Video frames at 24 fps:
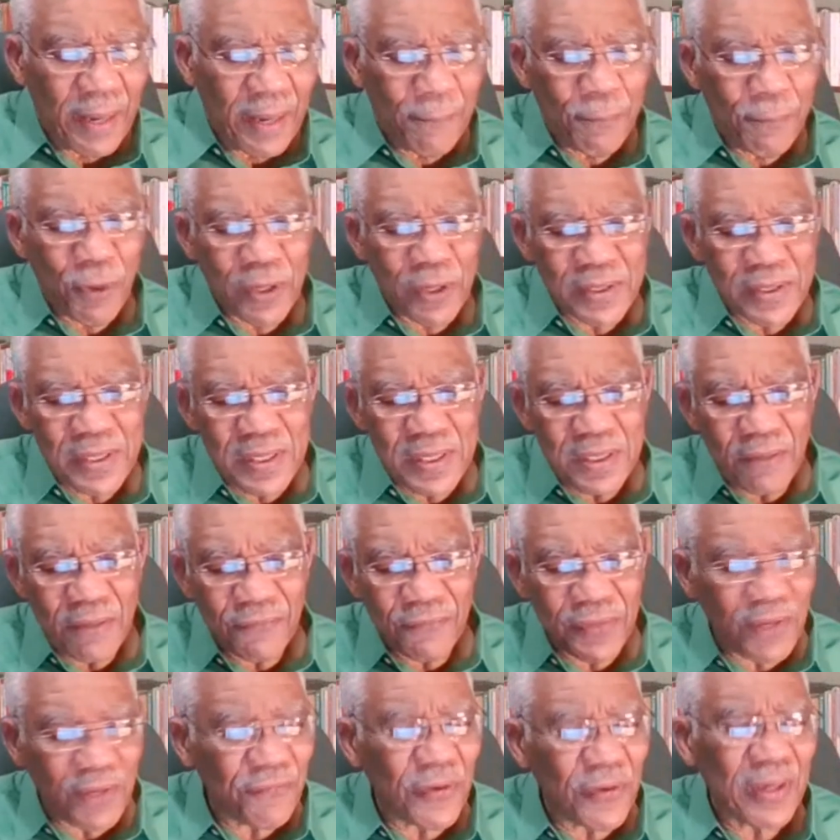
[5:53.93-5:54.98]
persons of
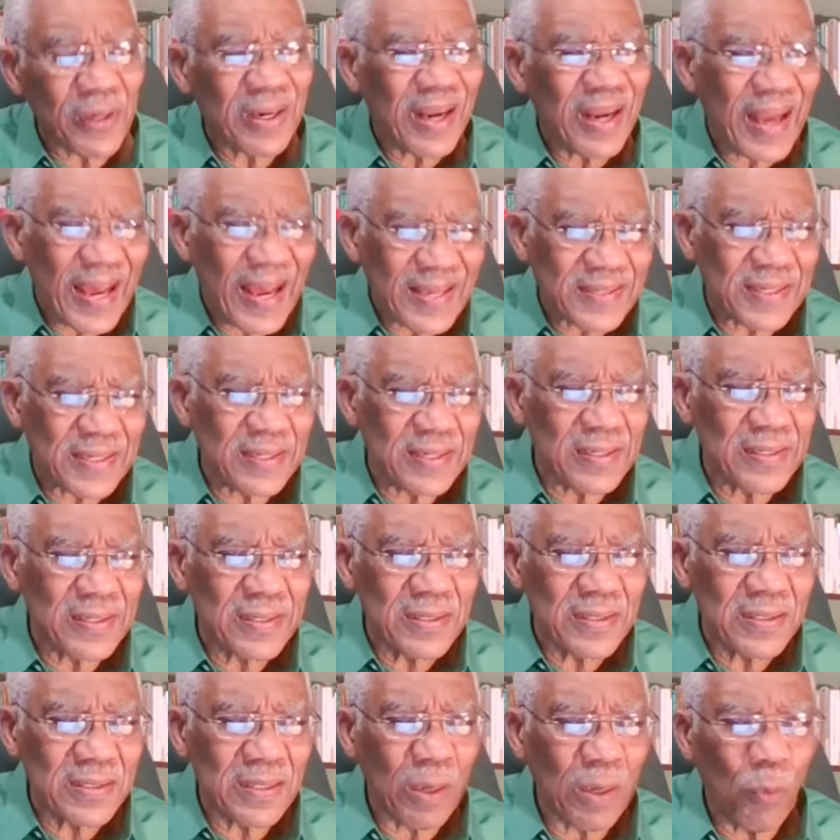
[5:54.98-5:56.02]
different classes.
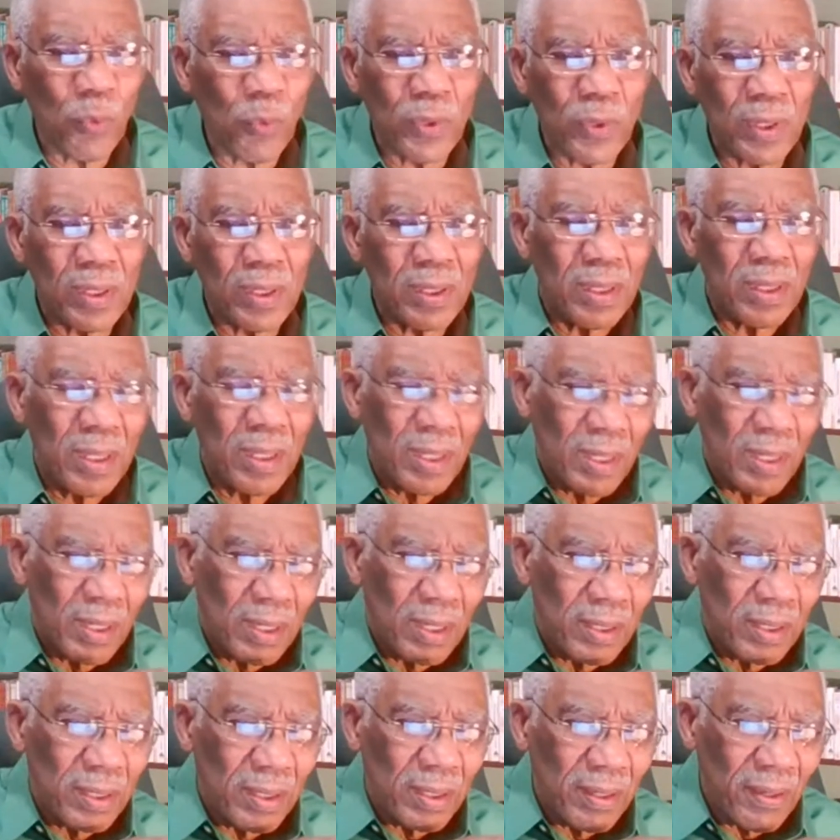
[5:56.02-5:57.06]
Some were
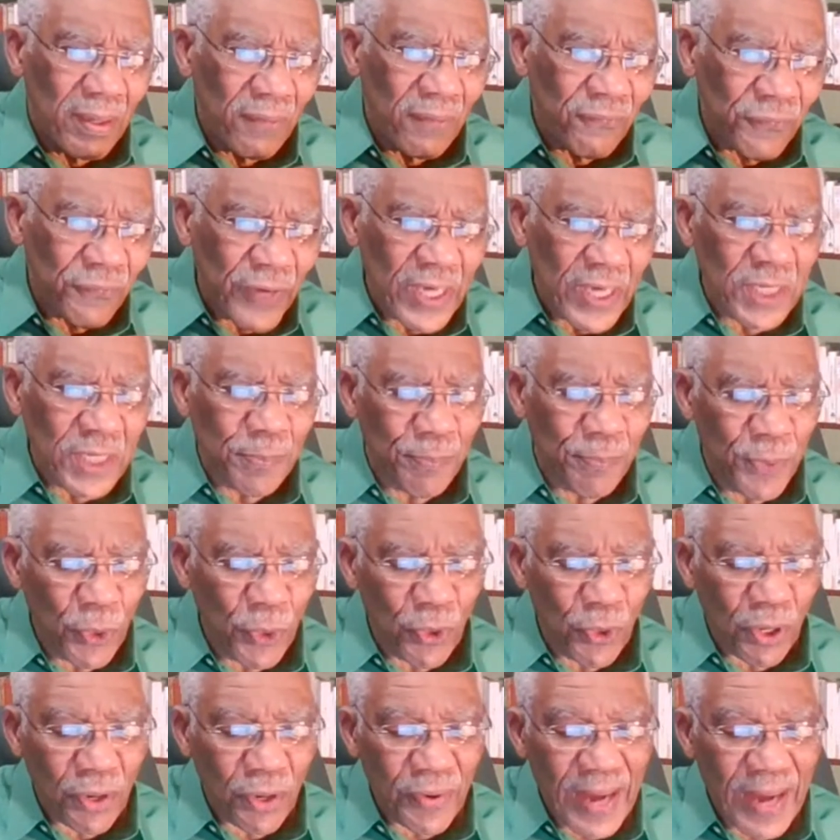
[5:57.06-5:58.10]
French
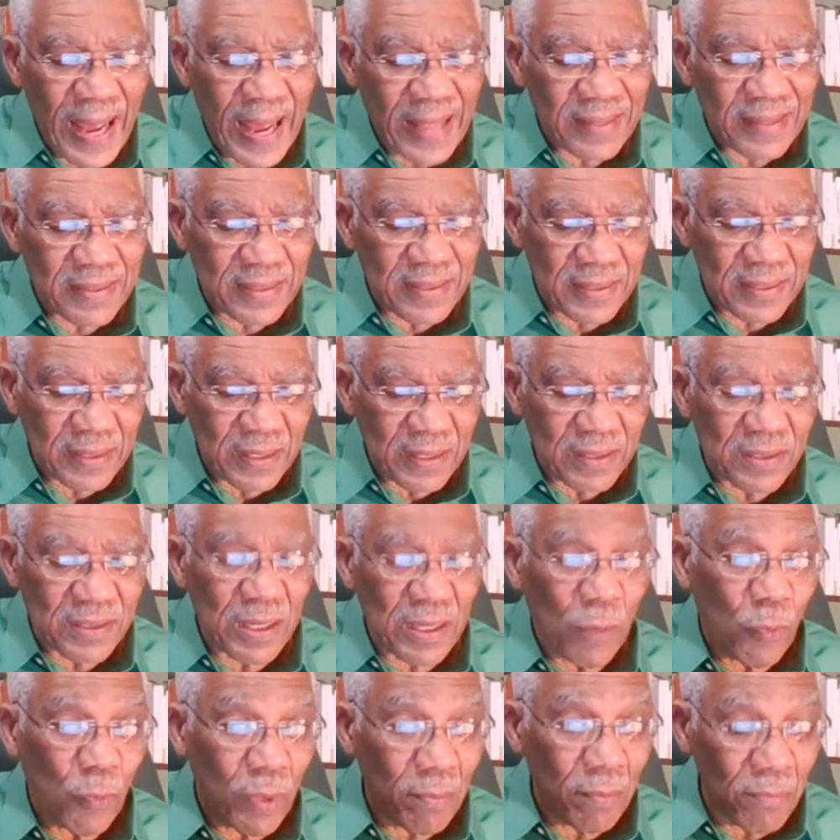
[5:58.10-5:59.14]
bureaucrats,
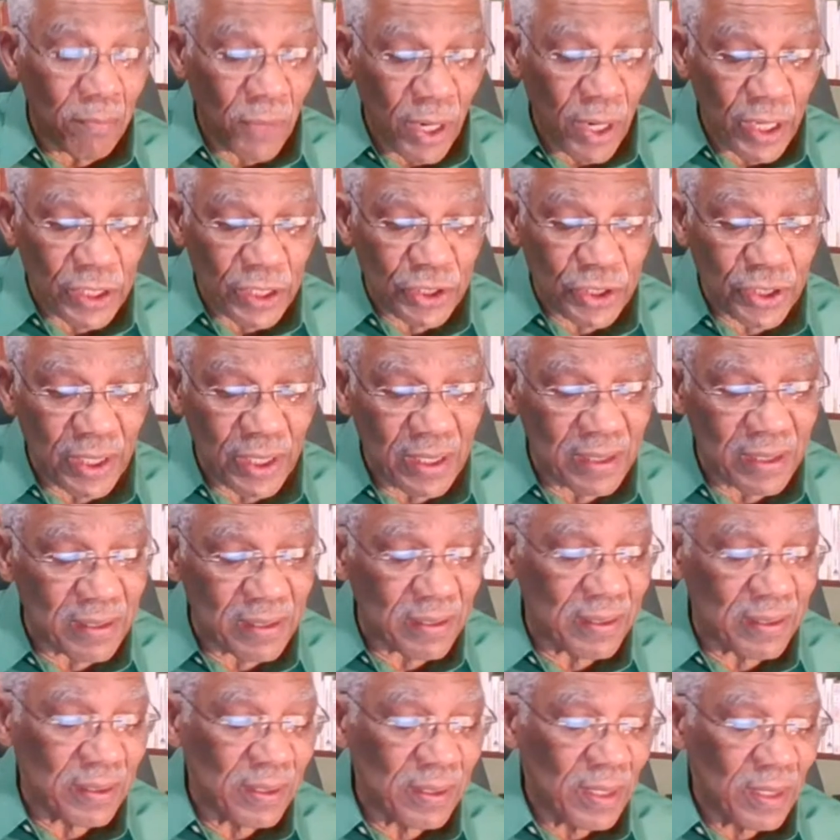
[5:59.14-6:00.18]
some were
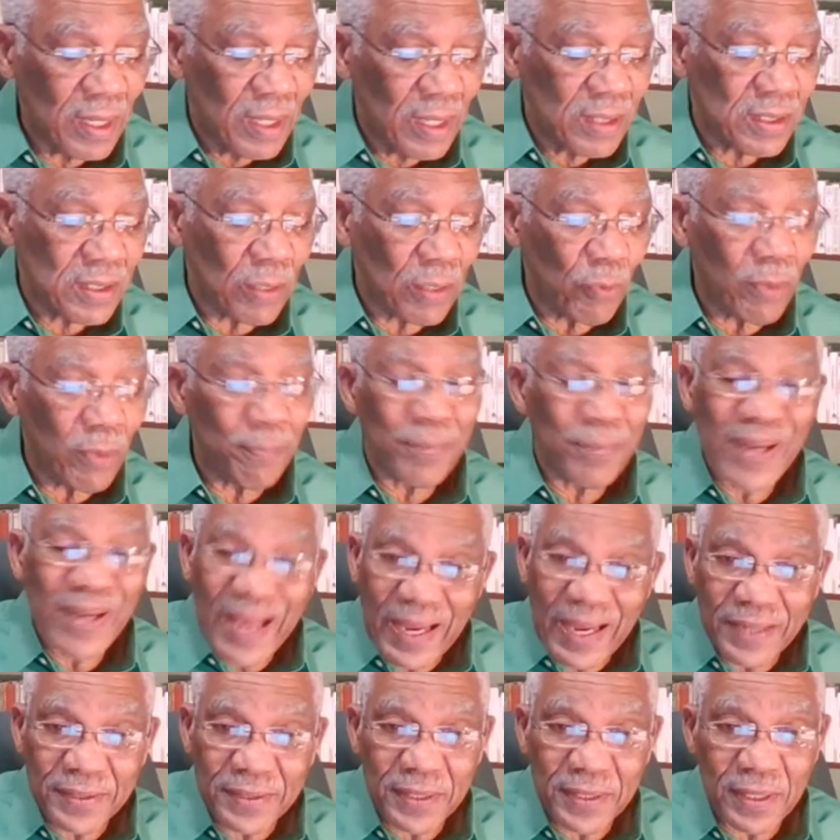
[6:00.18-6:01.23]
merchants, some were
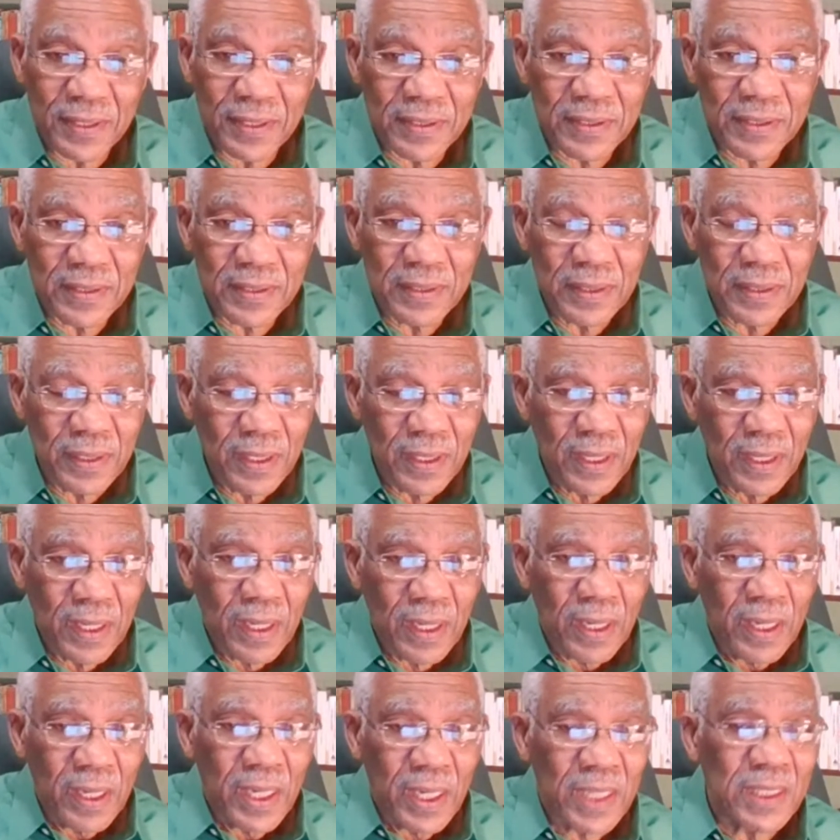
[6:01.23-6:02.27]
planters.
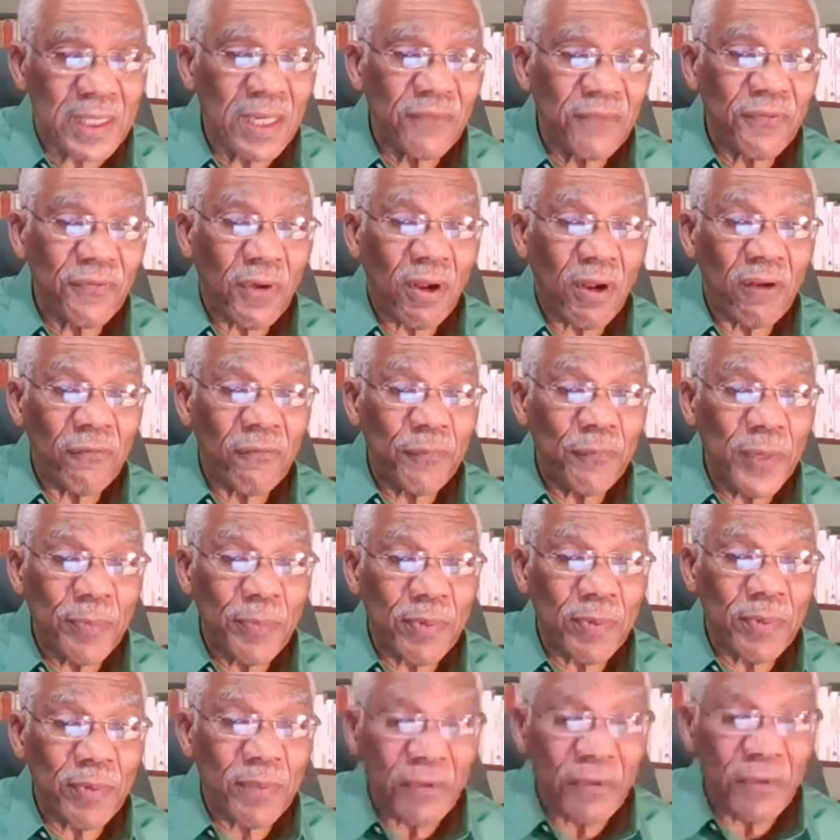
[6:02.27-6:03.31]
It involved people
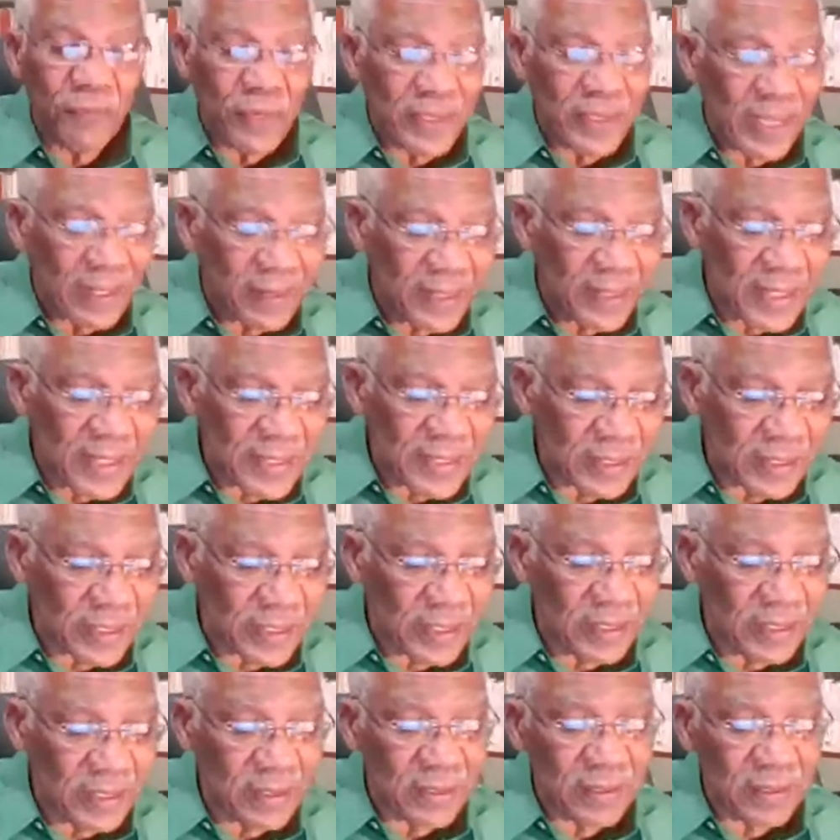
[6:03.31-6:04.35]
of different
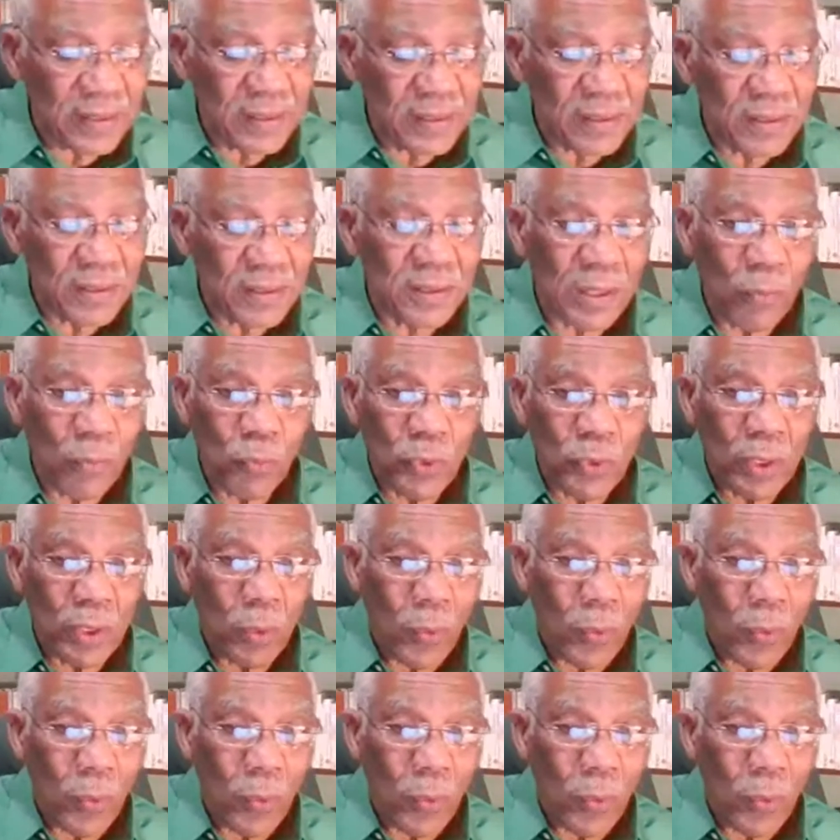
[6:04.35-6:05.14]
ethnicities. Some were